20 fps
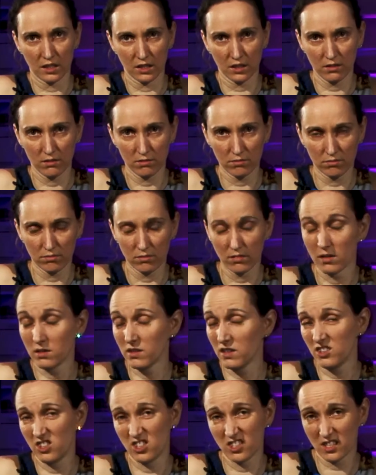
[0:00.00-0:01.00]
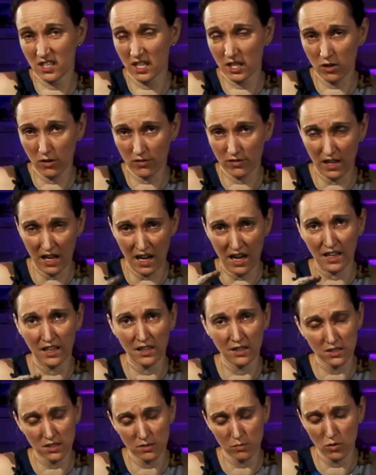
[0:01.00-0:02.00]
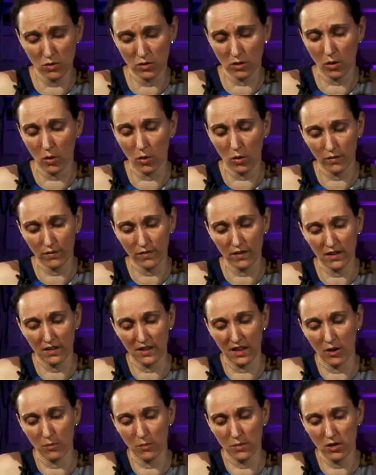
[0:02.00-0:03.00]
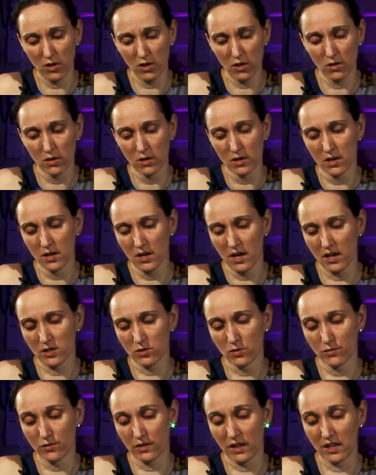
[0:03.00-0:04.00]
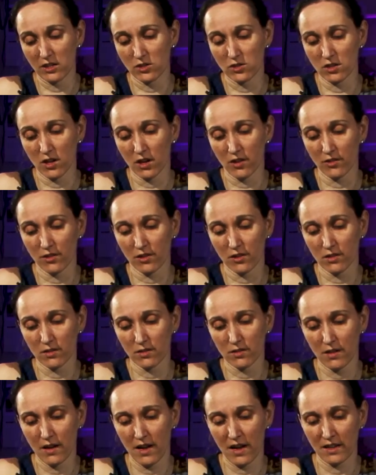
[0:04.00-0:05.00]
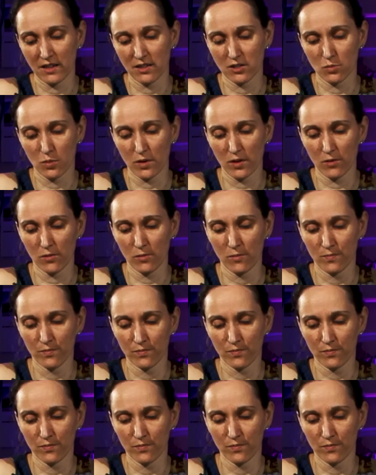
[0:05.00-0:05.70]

it, then just take off the eye, smooth it off, and that'll be you. And don't forget to do the other eye as well.